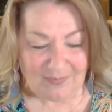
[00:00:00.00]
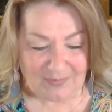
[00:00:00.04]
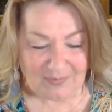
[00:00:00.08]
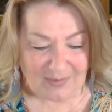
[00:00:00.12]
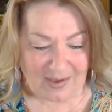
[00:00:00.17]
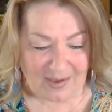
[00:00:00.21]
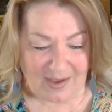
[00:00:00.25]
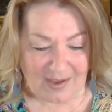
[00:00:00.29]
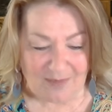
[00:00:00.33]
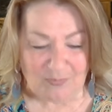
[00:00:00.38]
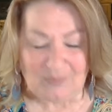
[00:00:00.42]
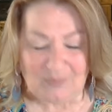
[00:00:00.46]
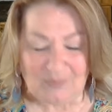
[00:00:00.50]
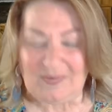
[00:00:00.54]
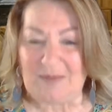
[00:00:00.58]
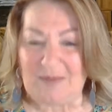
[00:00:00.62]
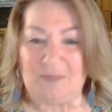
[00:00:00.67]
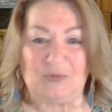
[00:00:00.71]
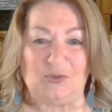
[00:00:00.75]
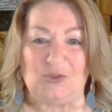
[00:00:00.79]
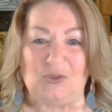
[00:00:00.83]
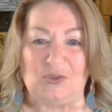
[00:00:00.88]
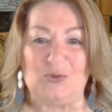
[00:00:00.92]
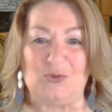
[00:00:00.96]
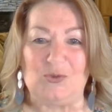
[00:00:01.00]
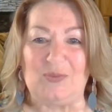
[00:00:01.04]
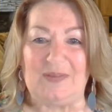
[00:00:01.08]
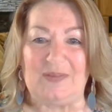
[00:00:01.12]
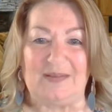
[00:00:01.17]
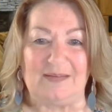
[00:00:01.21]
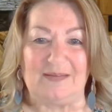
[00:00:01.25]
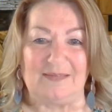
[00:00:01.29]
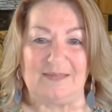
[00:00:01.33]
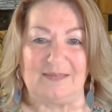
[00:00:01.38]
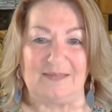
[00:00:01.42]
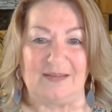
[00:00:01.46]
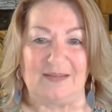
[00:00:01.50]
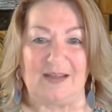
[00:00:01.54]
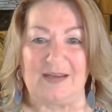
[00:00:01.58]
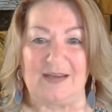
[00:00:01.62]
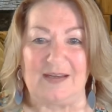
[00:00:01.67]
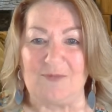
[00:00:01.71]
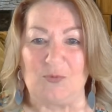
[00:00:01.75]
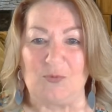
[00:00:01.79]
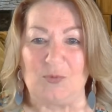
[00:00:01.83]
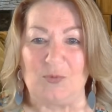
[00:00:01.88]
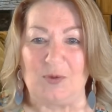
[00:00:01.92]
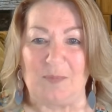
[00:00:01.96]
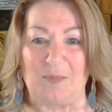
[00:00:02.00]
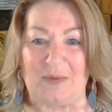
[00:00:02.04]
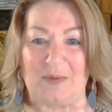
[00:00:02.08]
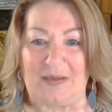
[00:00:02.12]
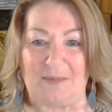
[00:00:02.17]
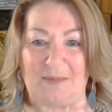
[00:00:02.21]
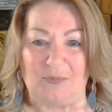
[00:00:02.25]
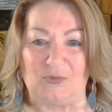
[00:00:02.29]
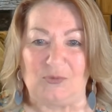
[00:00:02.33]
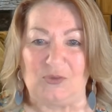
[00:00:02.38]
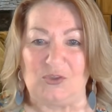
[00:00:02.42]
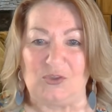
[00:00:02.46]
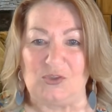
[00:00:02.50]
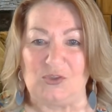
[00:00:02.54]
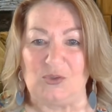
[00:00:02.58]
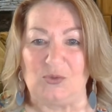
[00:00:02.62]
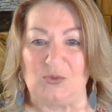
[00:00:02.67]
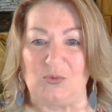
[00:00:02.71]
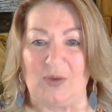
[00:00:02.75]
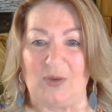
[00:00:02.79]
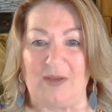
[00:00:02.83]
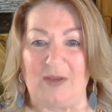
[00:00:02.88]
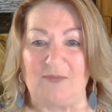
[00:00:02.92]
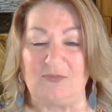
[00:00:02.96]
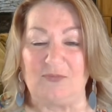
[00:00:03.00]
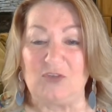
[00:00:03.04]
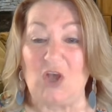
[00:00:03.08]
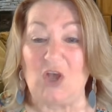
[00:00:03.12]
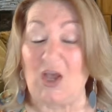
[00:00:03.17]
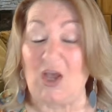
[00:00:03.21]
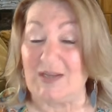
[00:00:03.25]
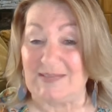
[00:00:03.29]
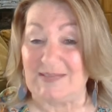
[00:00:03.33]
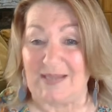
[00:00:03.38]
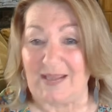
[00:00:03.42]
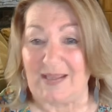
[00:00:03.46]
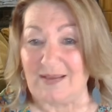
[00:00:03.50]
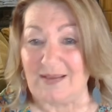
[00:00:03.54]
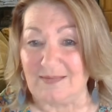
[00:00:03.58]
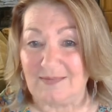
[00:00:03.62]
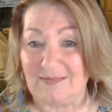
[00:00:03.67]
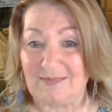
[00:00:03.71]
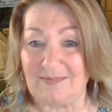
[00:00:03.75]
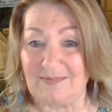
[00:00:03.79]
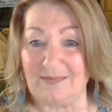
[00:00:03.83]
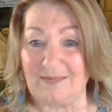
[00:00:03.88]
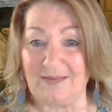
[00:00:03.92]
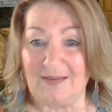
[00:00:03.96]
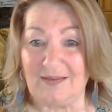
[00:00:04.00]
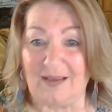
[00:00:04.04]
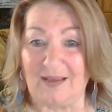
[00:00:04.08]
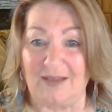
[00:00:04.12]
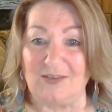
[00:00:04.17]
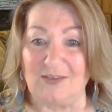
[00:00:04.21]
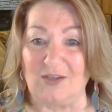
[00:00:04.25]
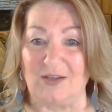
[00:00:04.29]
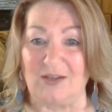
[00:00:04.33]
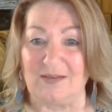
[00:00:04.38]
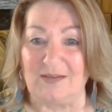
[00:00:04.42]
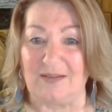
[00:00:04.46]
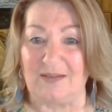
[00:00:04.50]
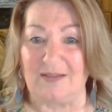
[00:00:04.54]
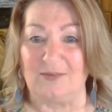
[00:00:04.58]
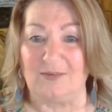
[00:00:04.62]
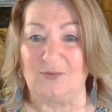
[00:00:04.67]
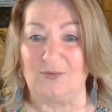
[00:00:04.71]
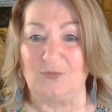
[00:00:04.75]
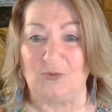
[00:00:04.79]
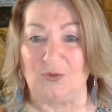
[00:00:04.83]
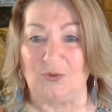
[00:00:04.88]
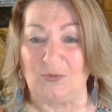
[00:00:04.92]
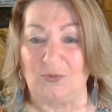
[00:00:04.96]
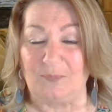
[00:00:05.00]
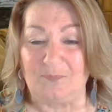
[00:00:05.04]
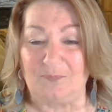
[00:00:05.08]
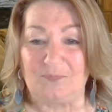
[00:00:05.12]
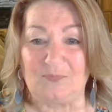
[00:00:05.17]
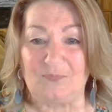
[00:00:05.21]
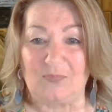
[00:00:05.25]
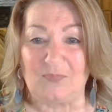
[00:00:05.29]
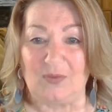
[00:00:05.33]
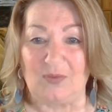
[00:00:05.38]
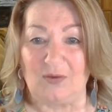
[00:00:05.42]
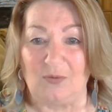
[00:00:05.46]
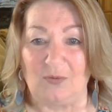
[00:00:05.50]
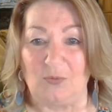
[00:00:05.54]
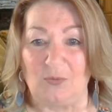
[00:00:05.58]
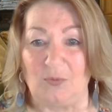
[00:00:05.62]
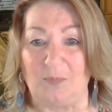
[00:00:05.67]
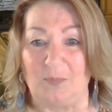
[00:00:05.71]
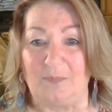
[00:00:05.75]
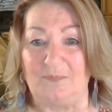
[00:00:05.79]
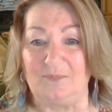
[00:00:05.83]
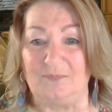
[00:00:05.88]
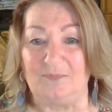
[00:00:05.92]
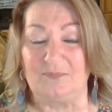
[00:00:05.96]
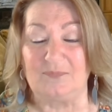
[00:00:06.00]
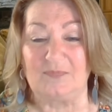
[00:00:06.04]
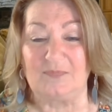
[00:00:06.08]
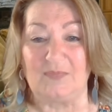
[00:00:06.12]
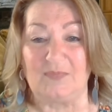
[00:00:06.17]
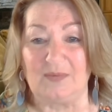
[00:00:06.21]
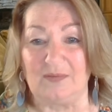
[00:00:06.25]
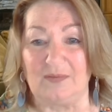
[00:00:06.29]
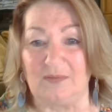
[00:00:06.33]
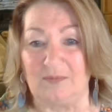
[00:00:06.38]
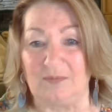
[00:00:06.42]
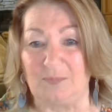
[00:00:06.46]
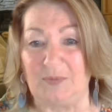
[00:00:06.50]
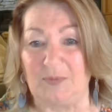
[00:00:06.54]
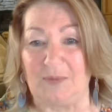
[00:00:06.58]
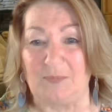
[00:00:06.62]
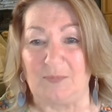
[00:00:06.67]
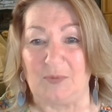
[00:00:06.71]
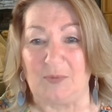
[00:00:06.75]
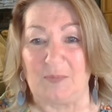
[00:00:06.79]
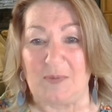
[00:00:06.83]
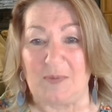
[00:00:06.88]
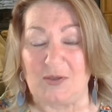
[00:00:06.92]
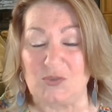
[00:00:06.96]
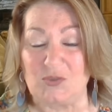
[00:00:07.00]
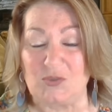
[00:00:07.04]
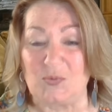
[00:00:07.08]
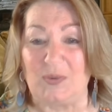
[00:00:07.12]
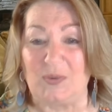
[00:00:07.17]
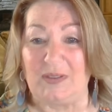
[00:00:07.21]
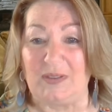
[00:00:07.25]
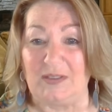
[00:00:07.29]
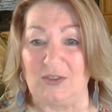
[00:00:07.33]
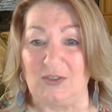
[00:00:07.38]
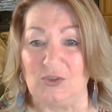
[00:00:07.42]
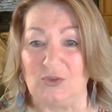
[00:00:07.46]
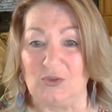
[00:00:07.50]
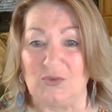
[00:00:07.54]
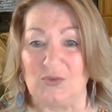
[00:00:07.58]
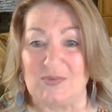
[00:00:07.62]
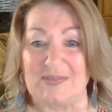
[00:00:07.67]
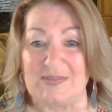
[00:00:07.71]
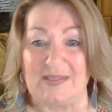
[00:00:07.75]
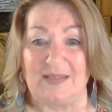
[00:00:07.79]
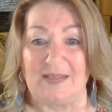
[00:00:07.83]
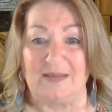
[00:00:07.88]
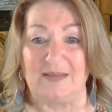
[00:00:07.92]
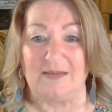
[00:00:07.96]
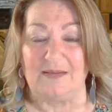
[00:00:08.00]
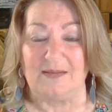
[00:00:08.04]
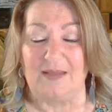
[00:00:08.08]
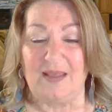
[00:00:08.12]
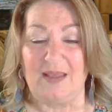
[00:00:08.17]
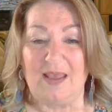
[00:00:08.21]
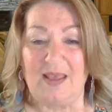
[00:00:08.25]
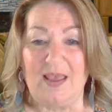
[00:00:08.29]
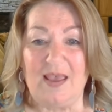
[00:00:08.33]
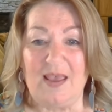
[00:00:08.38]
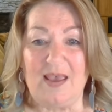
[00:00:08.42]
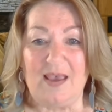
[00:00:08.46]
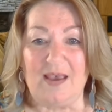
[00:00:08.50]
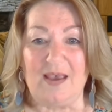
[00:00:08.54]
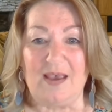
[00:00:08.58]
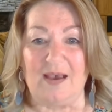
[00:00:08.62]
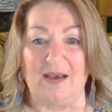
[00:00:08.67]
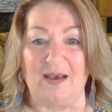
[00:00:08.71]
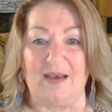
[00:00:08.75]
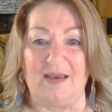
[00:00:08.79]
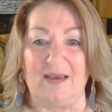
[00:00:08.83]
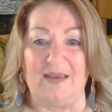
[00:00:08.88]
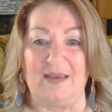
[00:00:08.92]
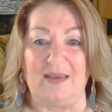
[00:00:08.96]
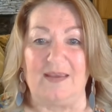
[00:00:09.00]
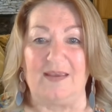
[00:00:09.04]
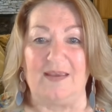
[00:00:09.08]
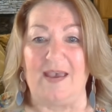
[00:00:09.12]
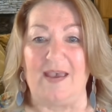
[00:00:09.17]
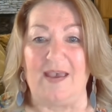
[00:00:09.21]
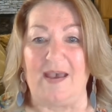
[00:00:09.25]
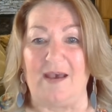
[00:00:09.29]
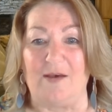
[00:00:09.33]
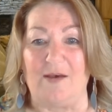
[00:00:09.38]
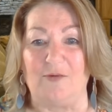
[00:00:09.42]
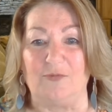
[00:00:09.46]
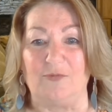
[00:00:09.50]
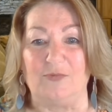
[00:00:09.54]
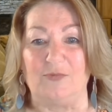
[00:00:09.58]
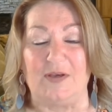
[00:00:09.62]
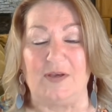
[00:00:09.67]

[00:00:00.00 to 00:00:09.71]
I was able to do things that I never would have been able to do. I've taught dance. I taught dance for probably about 20 years, and I have